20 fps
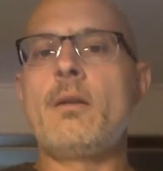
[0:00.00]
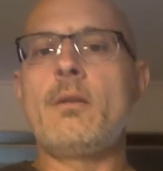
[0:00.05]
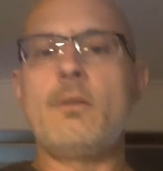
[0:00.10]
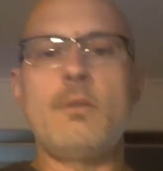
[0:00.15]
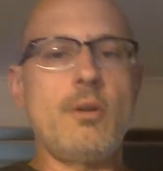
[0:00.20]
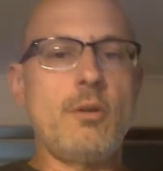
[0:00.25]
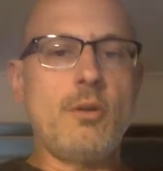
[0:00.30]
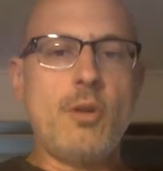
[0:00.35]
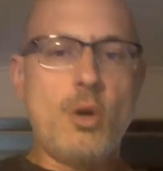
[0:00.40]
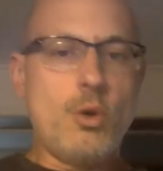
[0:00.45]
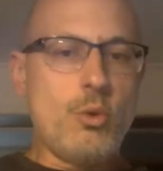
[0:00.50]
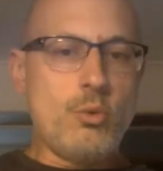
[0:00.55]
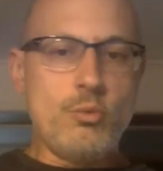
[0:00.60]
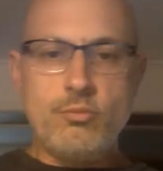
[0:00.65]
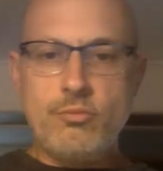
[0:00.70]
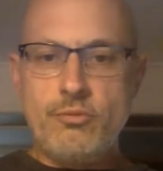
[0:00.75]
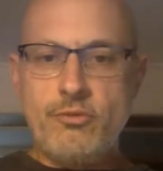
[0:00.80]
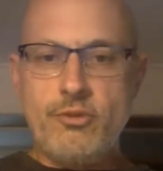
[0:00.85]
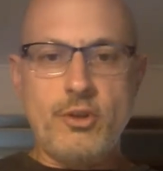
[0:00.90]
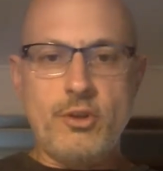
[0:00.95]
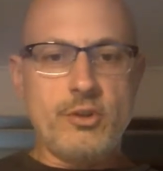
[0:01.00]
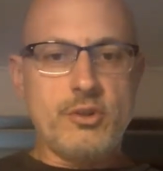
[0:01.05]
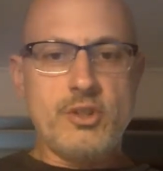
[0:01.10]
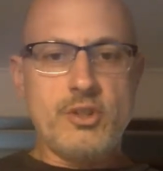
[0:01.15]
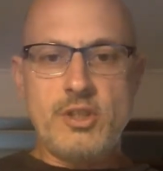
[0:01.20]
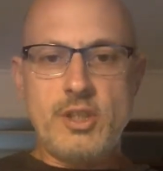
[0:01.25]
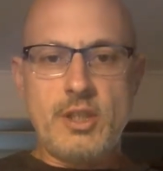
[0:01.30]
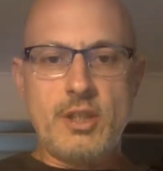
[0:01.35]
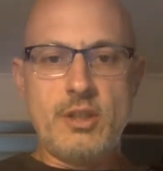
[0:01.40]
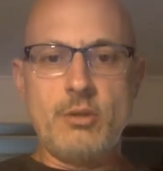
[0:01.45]
the lone
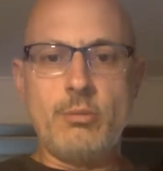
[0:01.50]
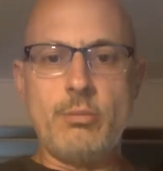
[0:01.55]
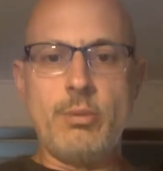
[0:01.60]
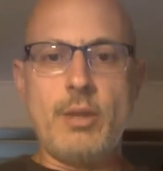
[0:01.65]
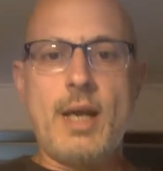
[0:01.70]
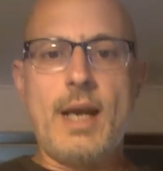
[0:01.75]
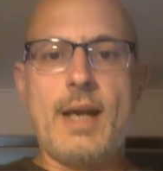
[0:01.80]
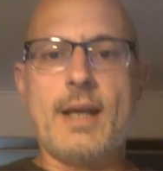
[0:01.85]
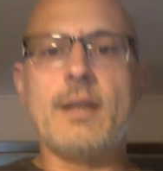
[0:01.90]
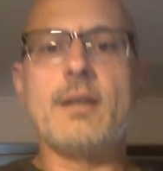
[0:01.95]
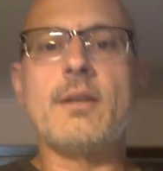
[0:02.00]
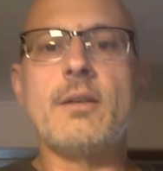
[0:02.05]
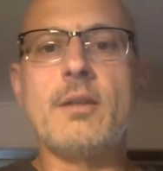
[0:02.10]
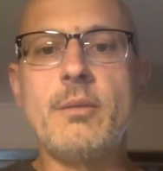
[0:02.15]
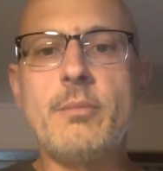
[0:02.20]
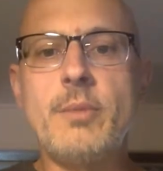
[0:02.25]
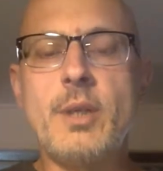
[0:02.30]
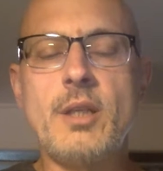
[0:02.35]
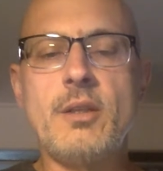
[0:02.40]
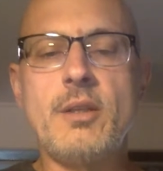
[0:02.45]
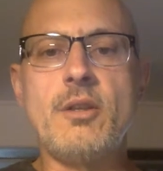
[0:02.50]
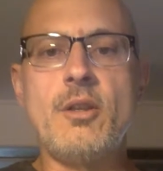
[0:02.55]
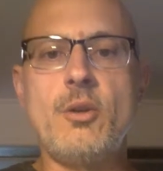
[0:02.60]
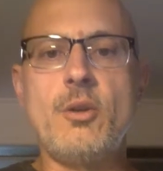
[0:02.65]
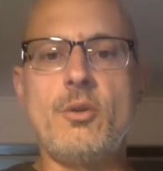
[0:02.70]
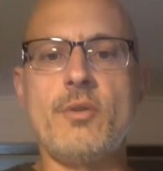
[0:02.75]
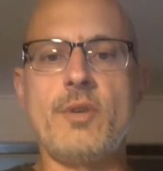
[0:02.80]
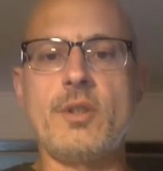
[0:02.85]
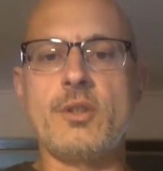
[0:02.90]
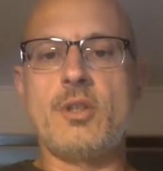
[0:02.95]
first single black admitted to the
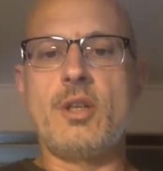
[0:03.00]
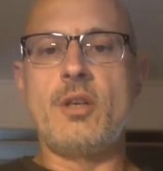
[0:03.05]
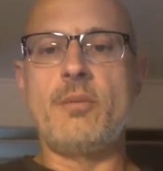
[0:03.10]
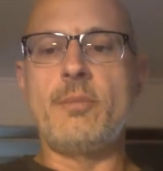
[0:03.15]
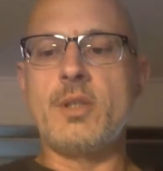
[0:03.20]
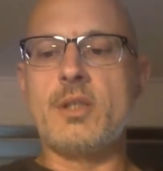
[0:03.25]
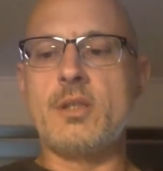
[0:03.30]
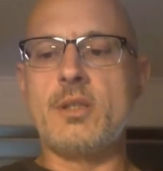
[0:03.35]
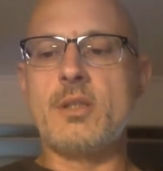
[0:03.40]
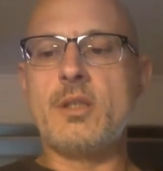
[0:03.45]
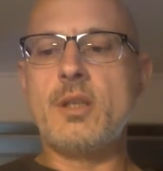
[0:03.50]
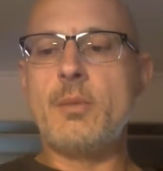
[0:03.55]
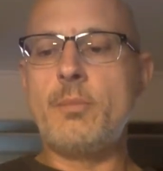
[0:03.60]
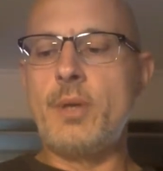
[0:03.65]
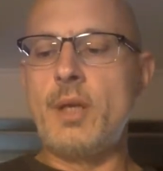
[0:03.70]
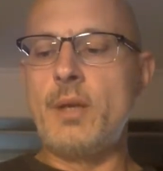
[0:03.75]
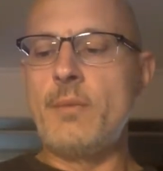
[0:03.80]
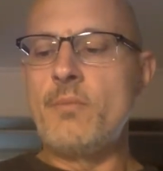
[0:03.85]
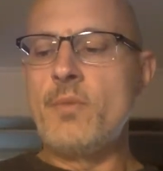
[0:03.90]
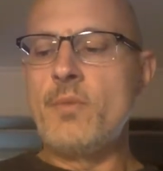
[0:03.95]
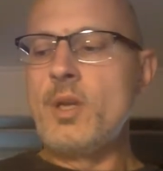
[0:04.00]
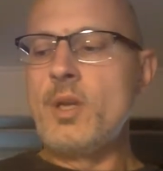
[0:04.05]
University of Mississippi.